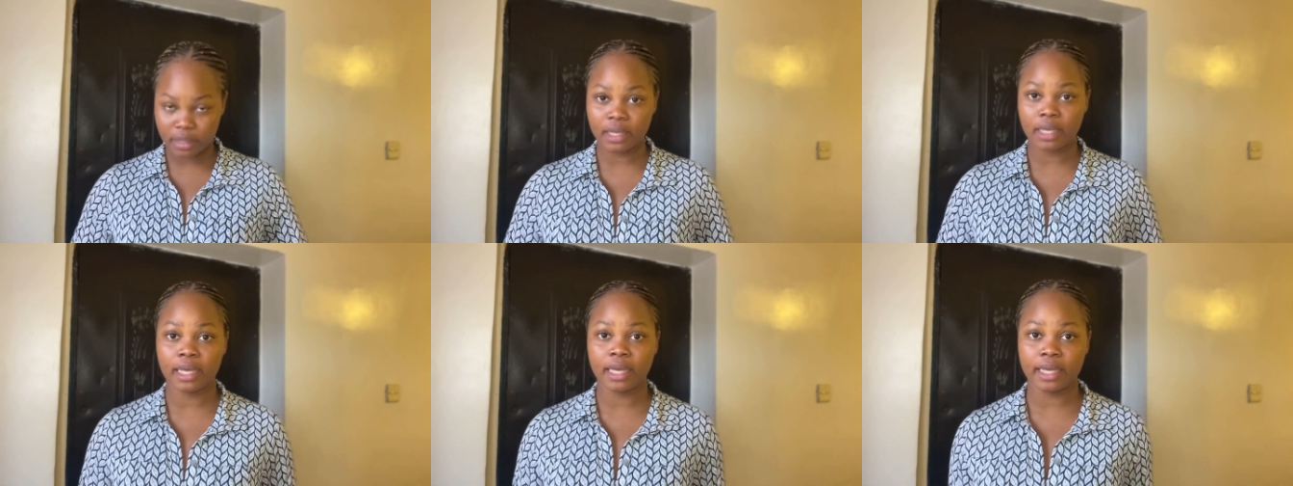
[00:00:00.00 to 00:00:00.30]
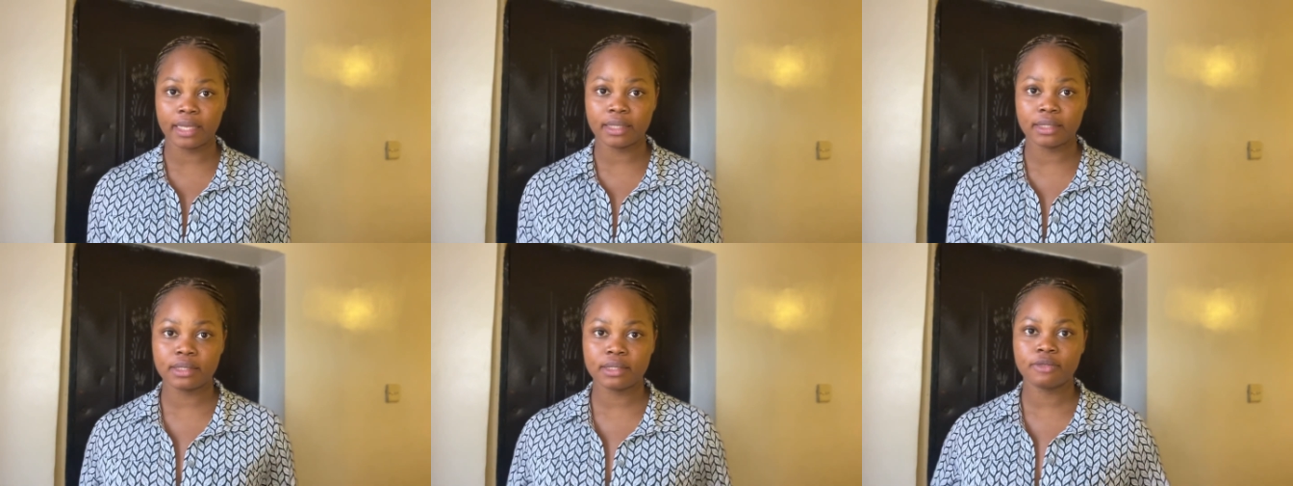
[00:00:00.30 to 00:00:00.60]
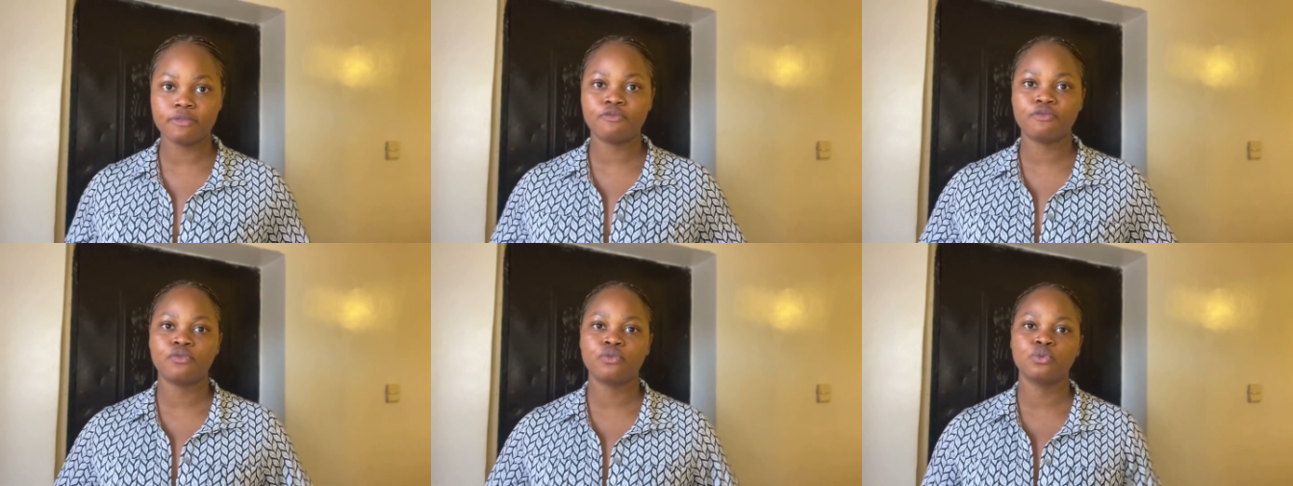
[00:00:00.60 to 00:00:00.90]
get
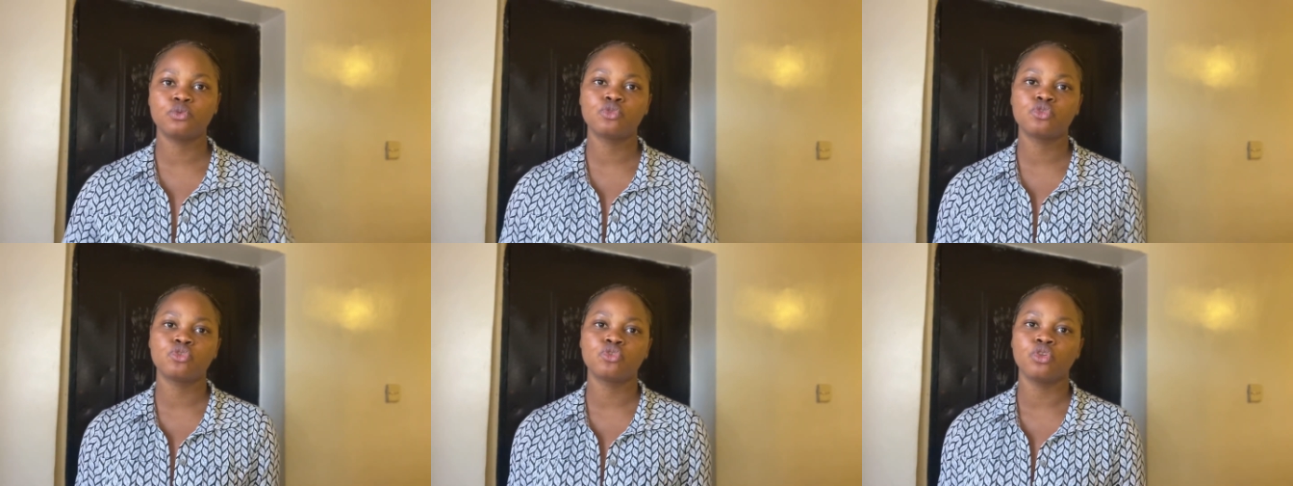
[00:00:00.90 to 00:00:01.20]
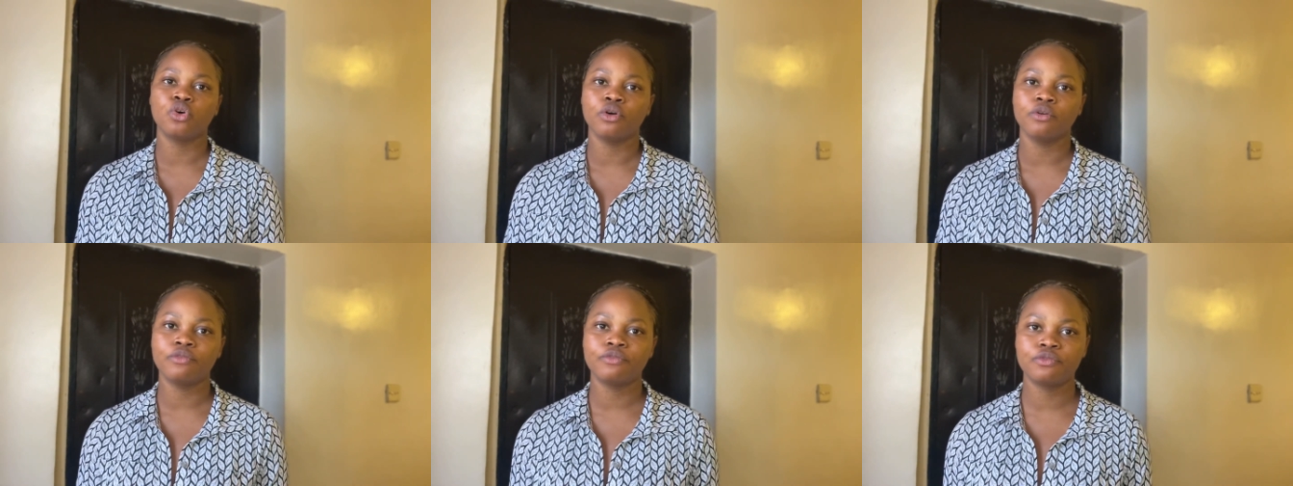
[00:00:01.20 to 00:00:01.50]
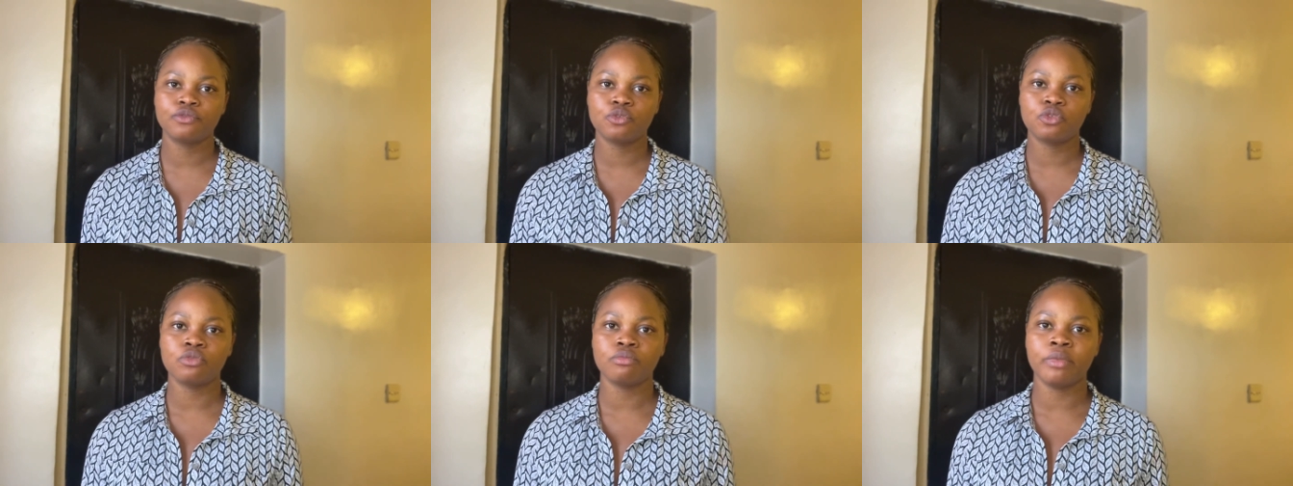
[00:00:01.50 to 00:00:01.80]
food stuff
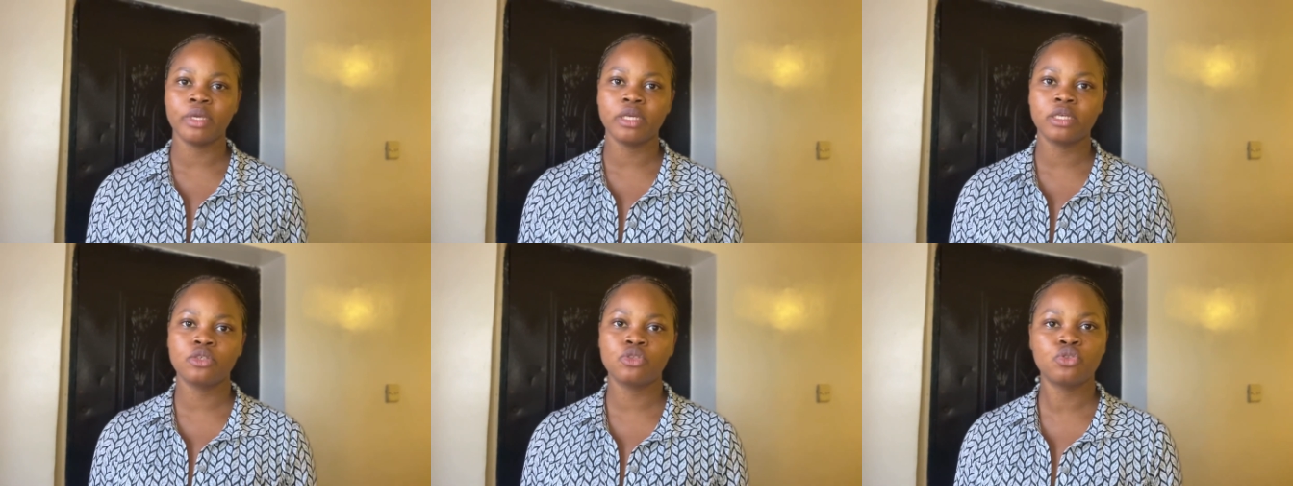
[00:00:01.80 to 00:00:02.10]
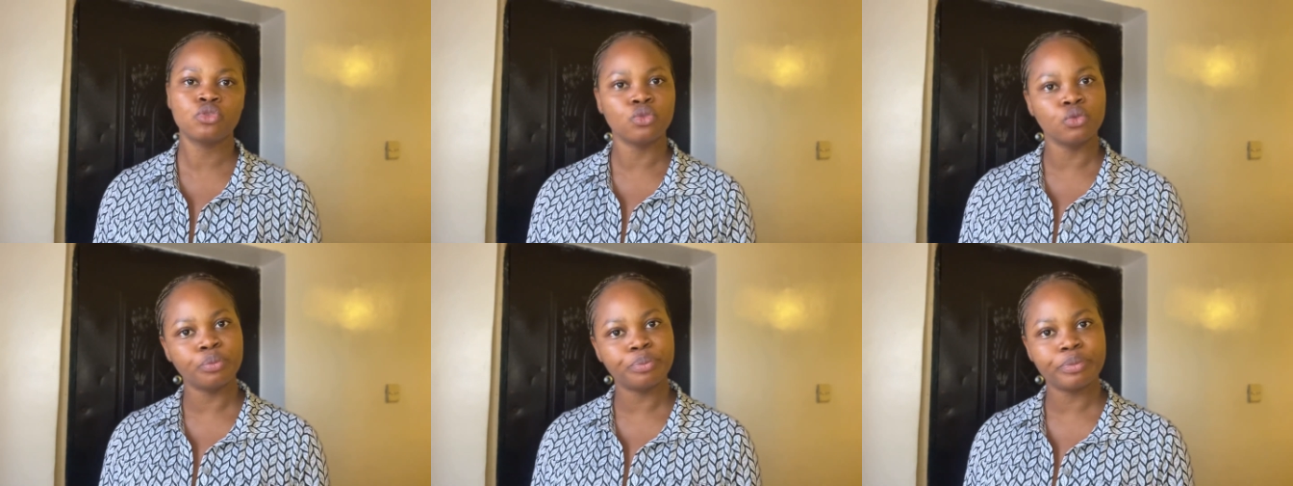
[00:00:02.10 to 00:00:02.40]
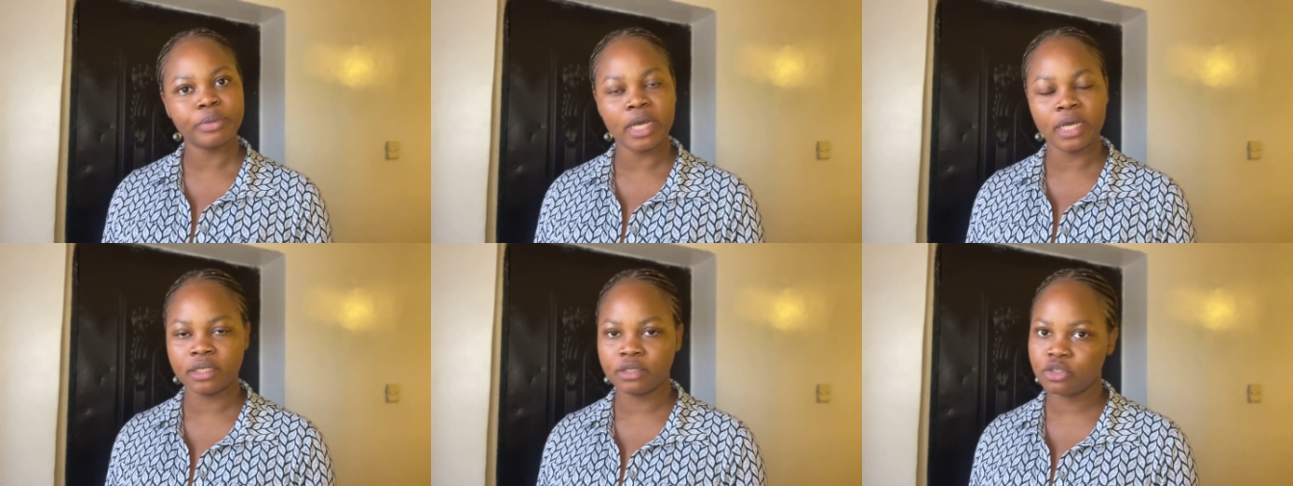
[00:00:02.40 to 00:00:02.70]
to make soup
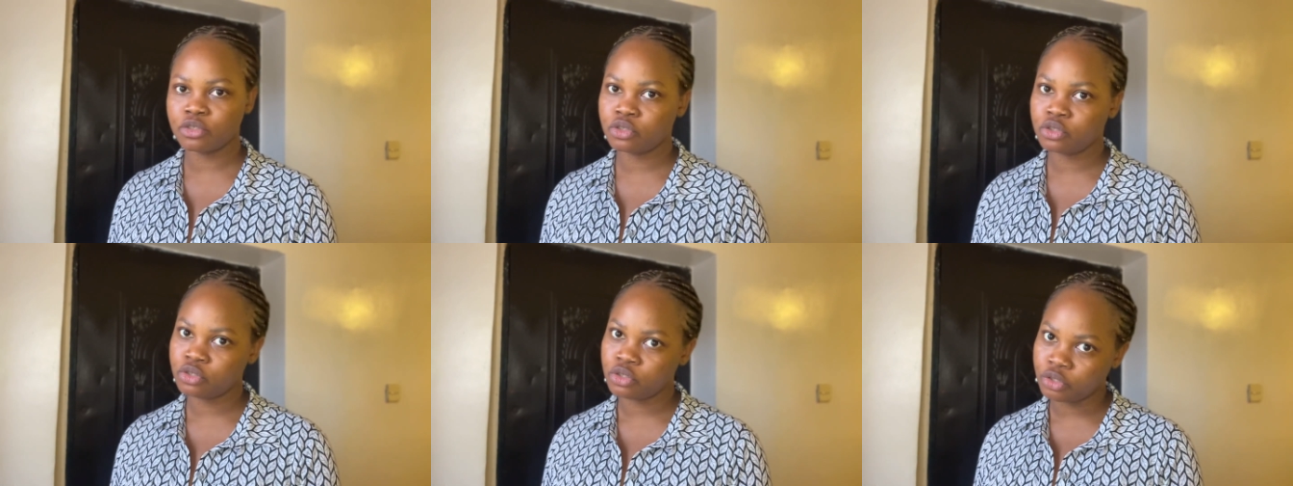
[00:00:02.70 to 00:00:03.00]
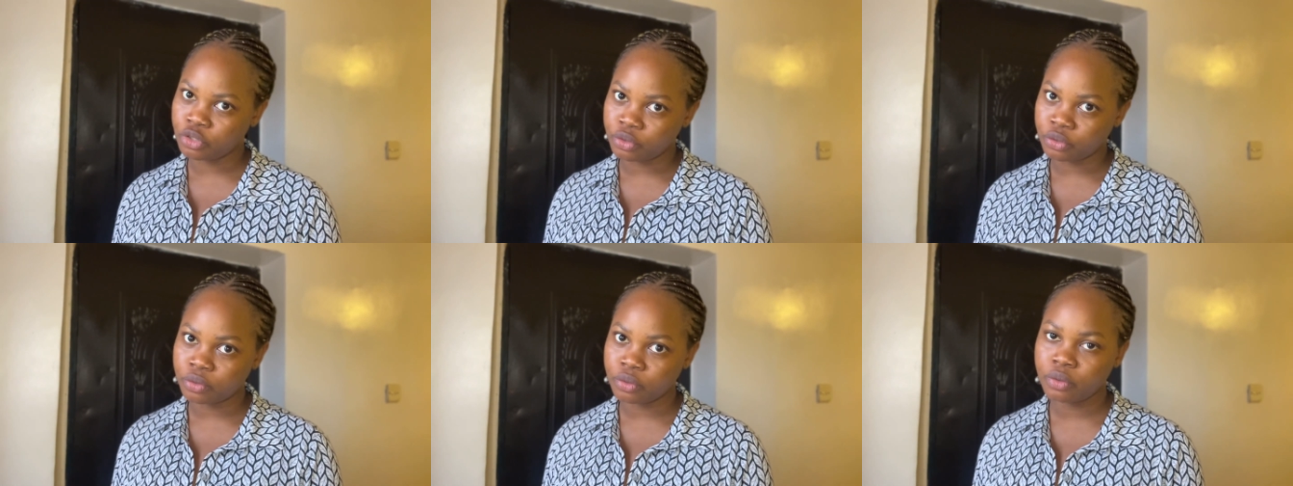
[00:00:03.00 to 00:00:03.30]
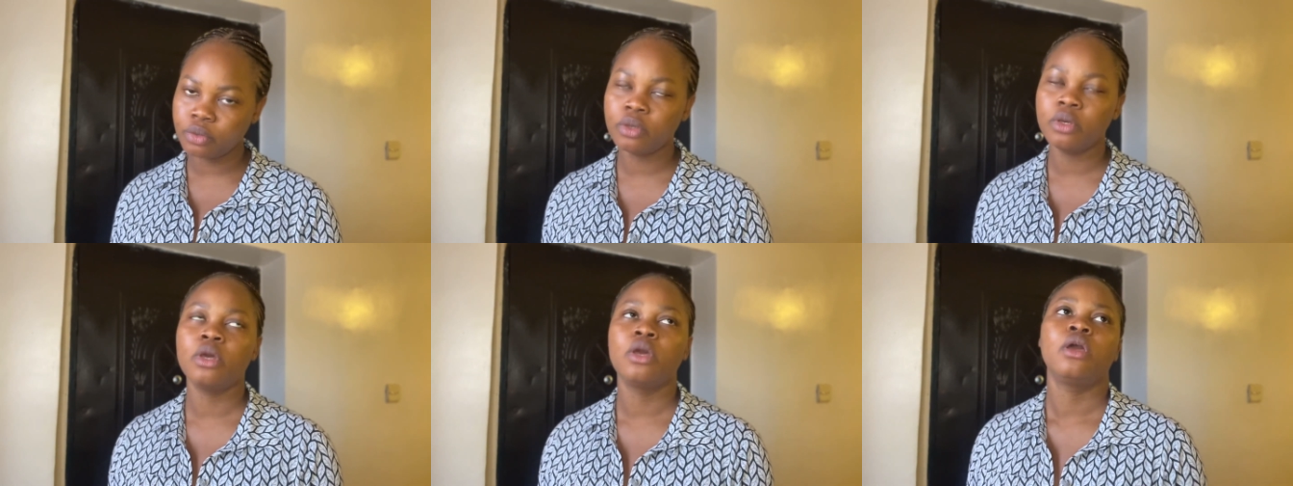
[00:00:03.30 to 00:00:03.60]
and
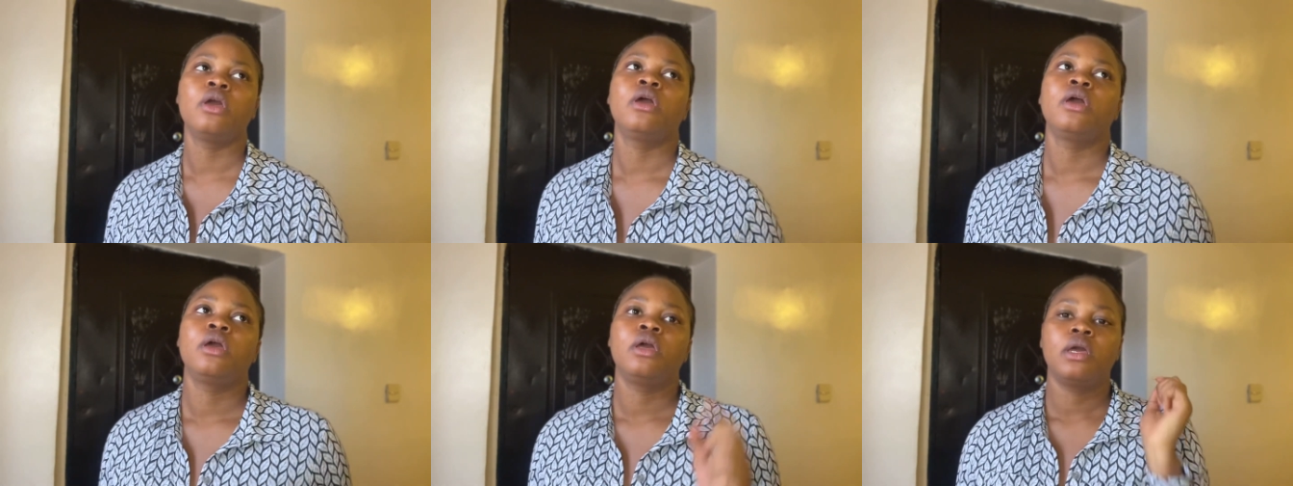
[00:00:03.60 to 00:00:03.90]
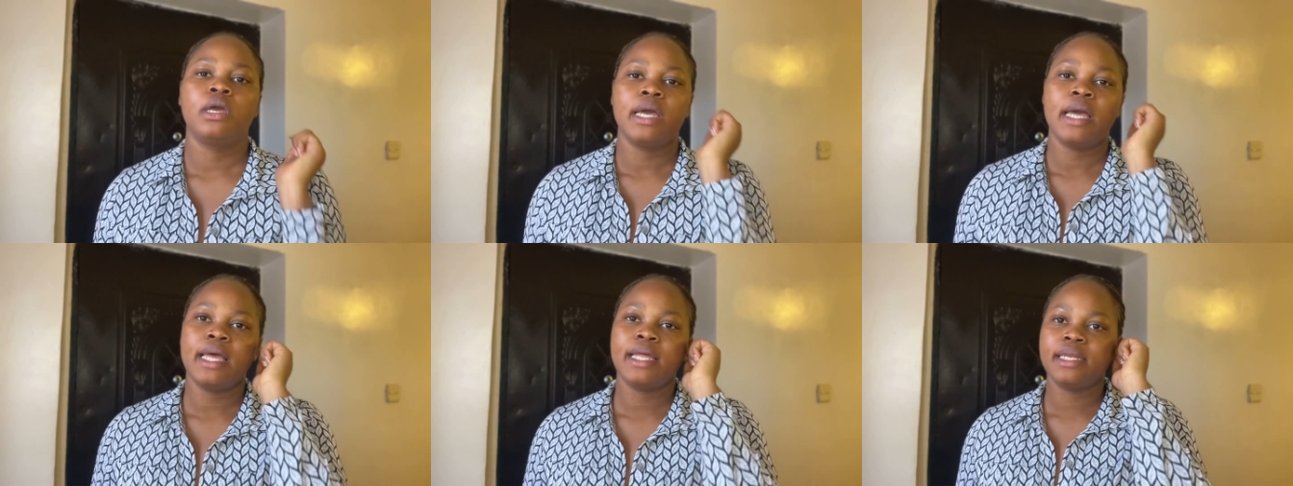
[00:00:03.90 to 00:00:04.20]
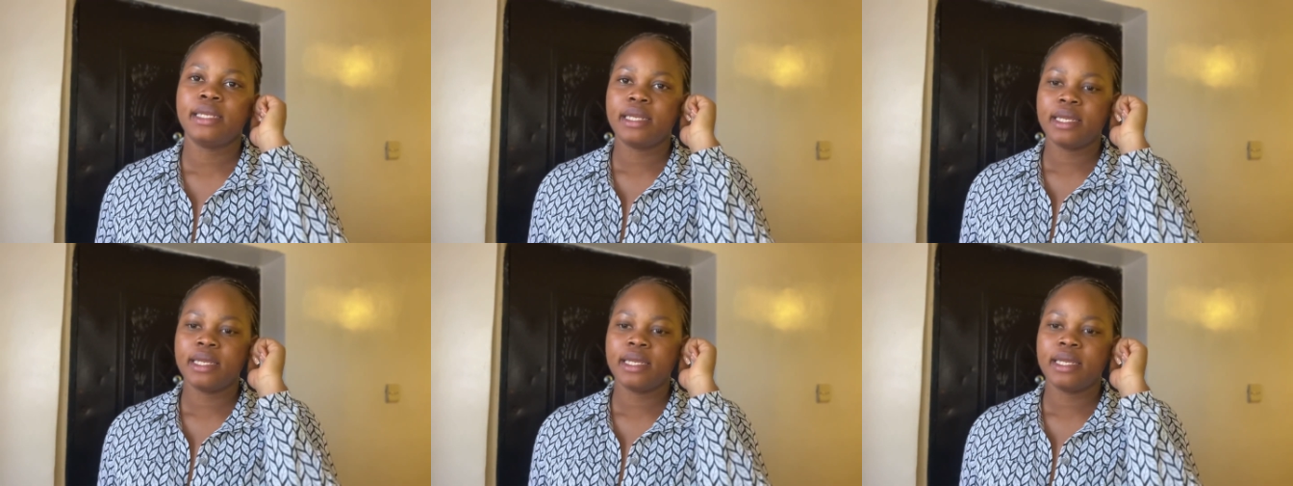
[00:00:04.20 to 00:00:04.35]
stew and